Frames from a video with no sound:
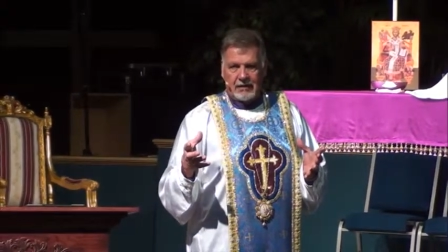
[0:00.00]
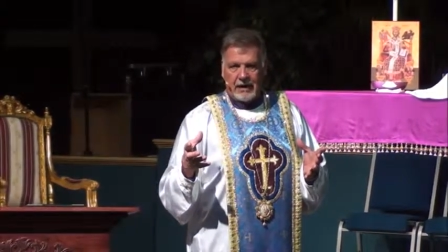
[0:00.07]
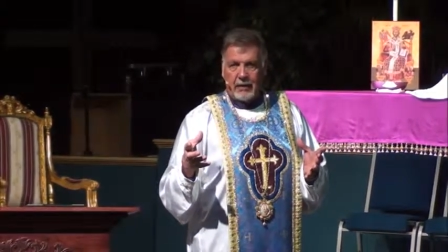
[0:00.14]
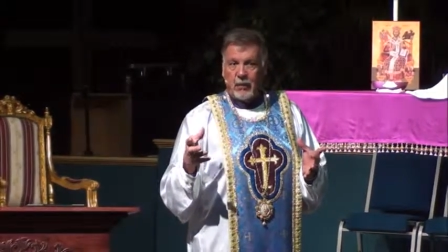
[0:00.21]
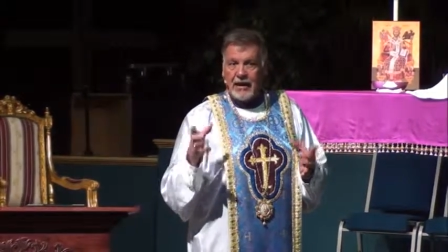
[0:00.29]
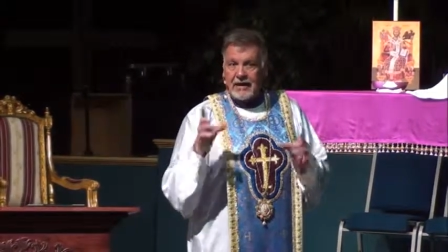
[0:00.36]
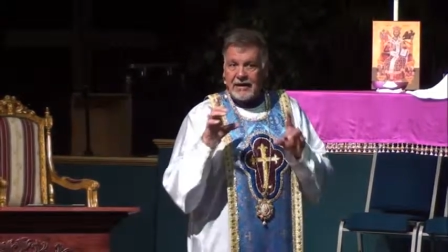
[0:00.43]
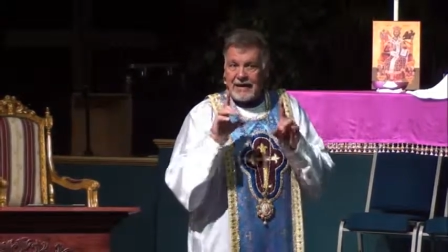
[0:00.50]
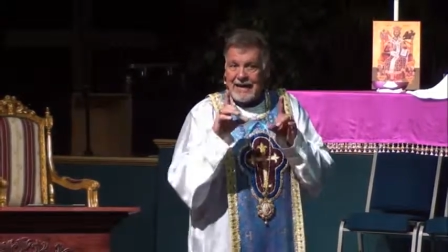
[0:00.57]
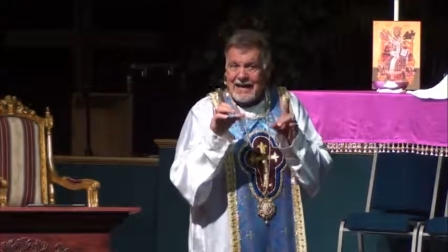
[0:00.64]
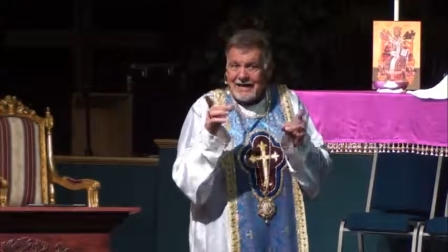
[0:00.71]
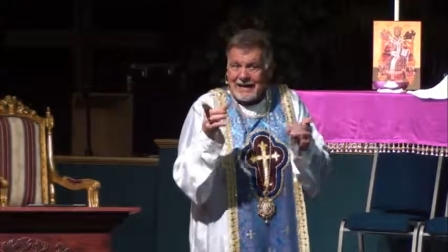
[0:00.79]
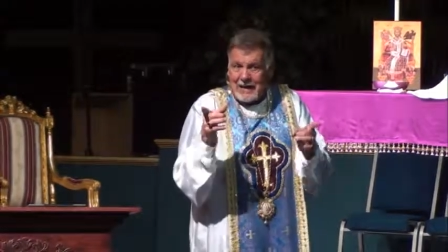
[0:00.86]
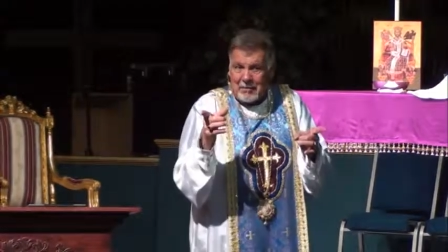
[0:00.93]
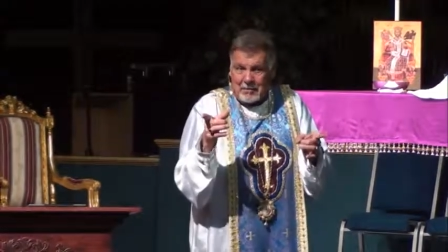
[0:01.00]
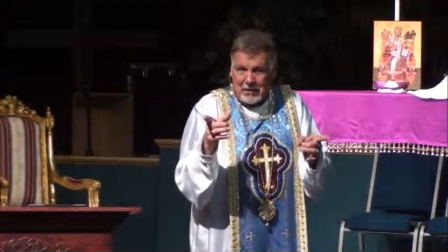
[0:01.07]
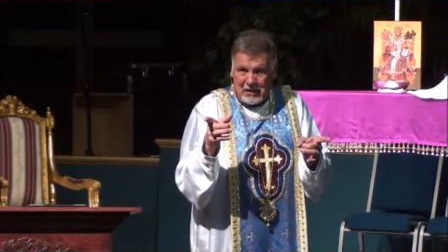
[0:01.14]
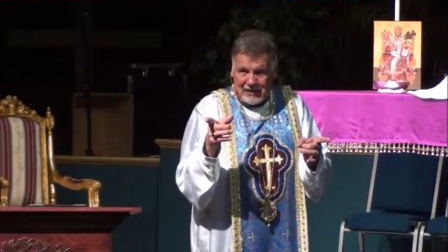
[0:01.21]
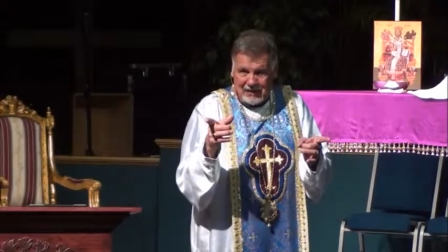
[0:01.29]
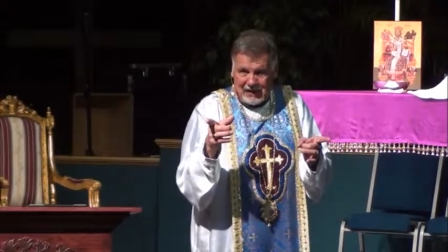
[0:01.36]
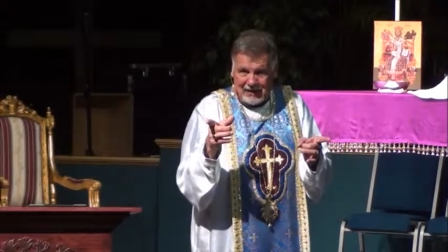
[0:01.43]
And we think they're
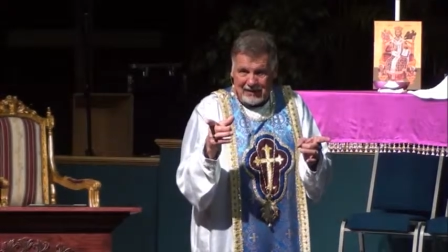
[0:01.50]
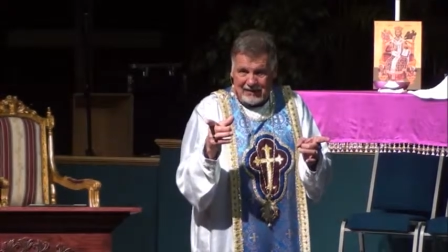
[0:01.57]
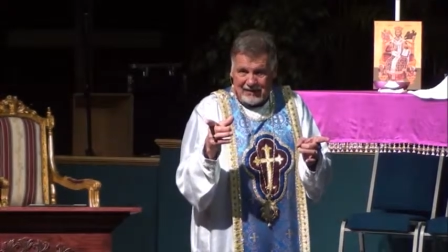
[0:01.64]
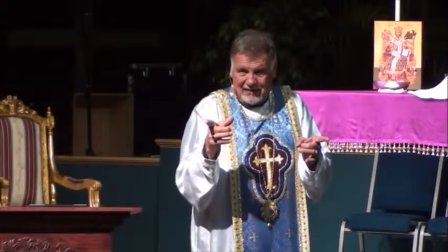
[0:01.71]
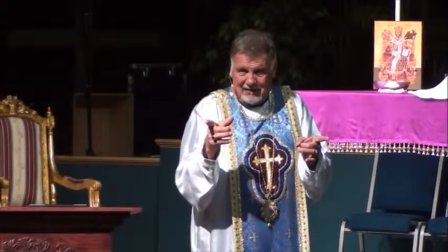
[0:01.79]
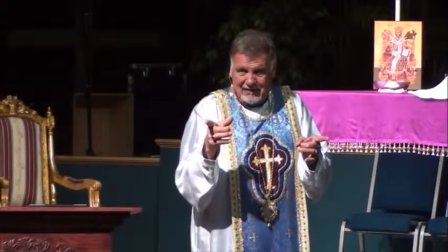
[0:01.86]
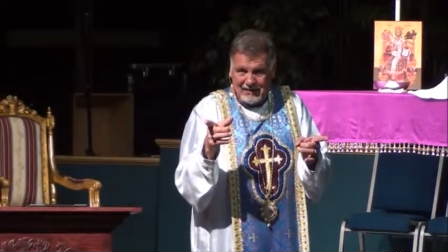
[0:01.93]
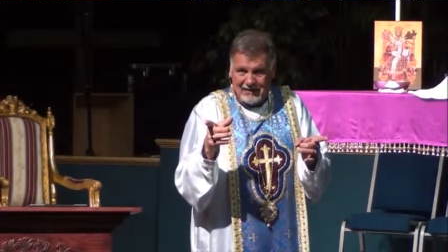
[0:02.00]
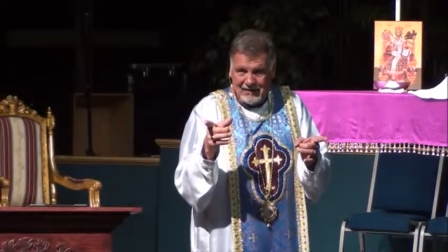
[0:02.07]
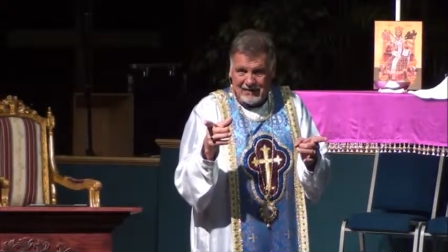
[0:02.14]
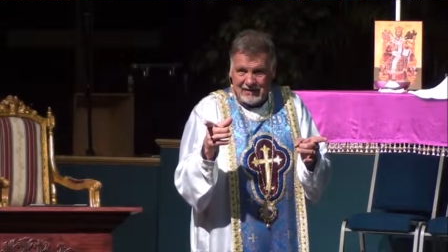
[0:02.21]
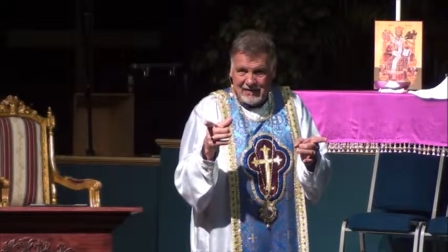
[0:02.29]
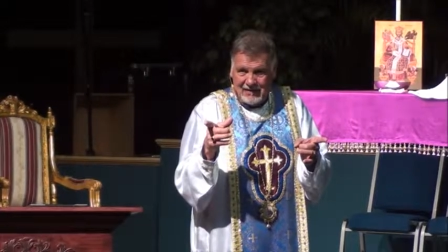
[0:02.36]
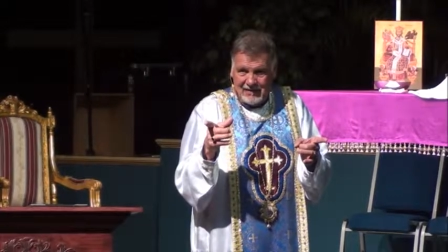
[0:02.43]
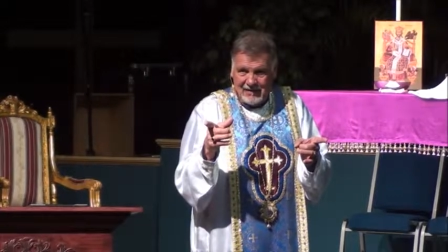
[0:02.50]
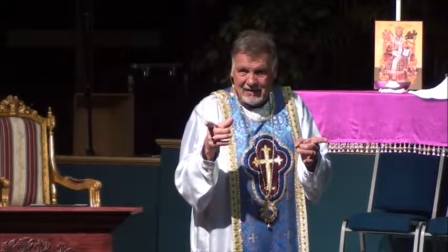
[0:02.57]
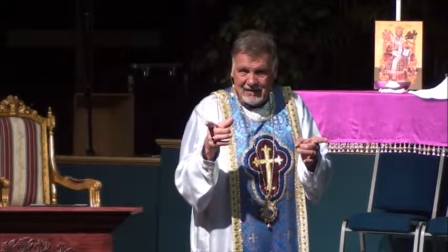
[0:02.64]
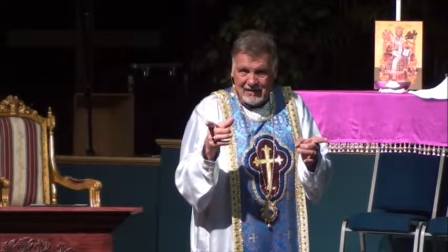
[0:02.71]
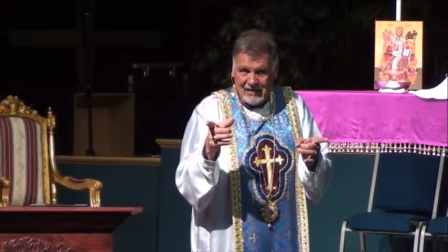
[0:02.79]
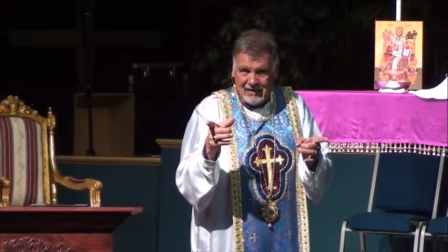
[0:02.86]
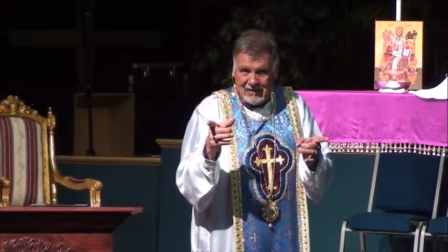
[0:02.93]
perfect,
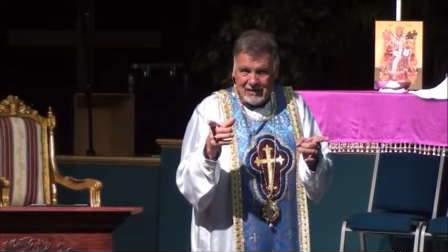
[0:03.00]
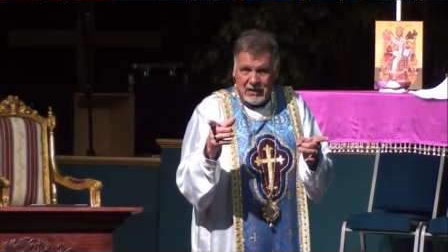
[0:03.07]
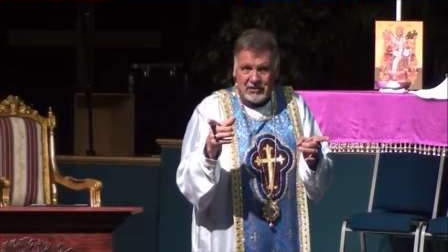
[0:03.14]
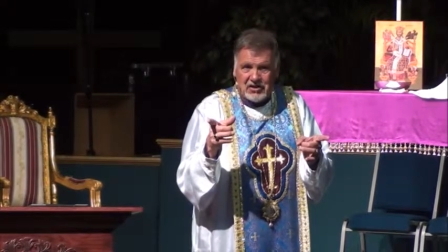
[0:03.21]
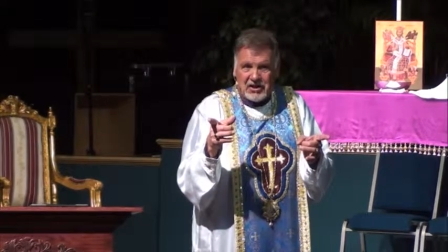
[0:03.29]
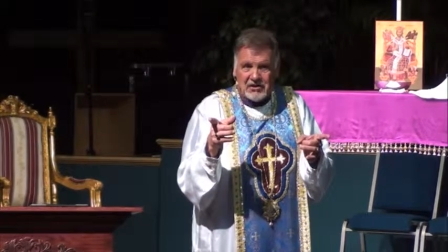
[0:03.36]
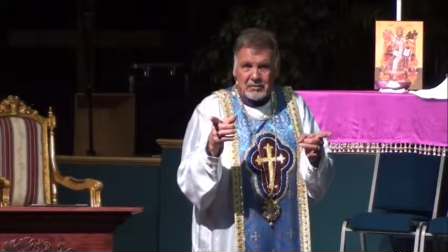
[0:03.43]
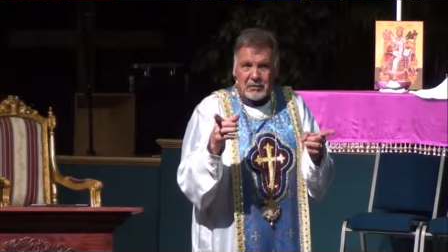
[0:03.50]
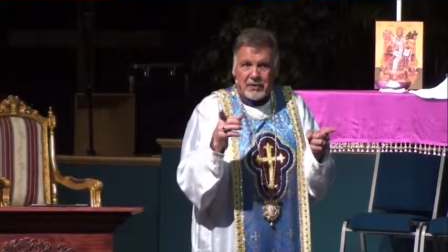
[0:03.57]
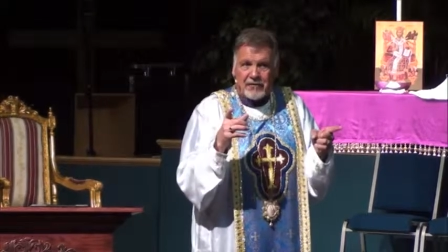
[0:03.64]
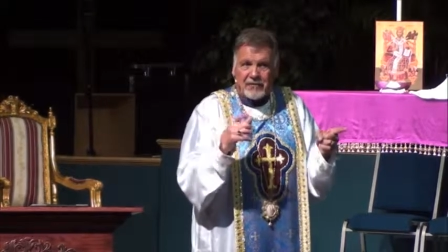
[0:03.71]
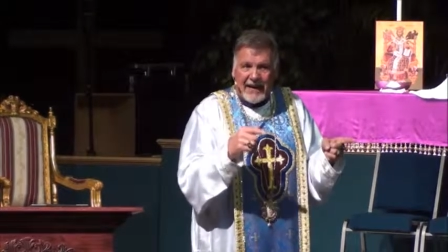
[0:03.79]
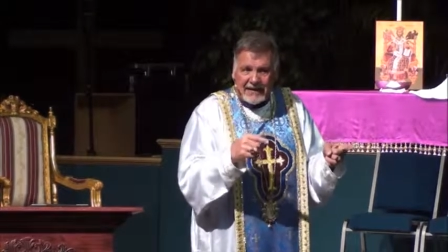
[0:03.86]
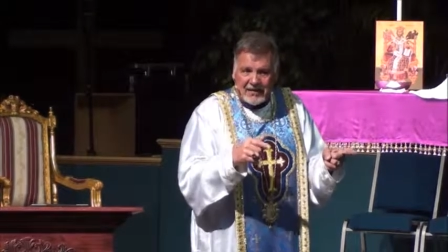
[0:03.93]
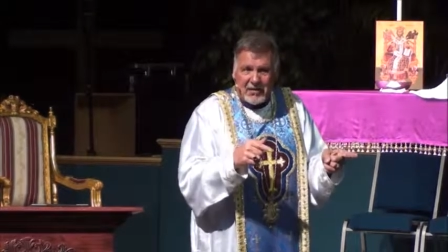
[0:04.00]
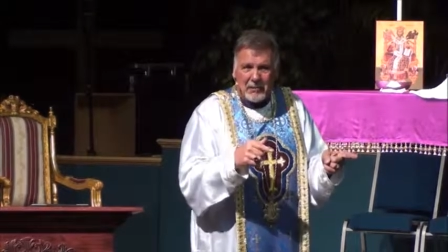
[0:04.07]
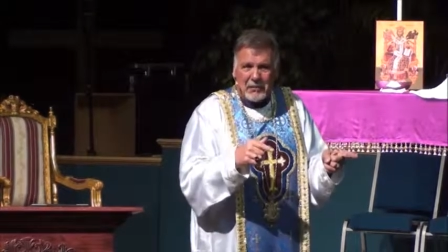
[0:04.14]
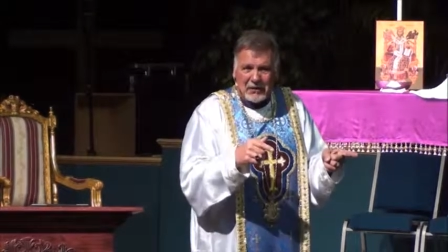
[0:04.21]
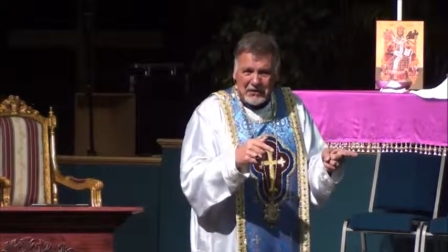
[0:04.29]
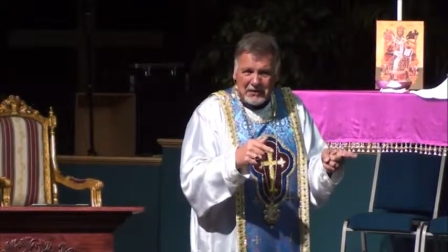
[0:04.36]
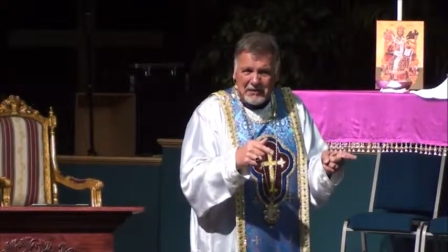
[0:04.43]
they're just
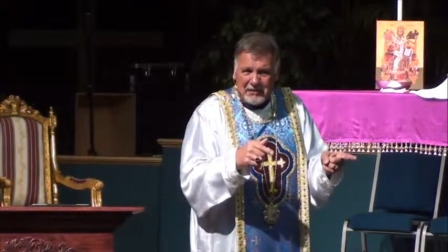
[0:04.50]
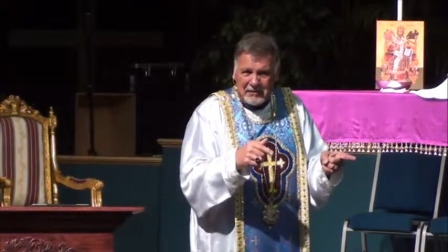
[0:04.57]
perfectible.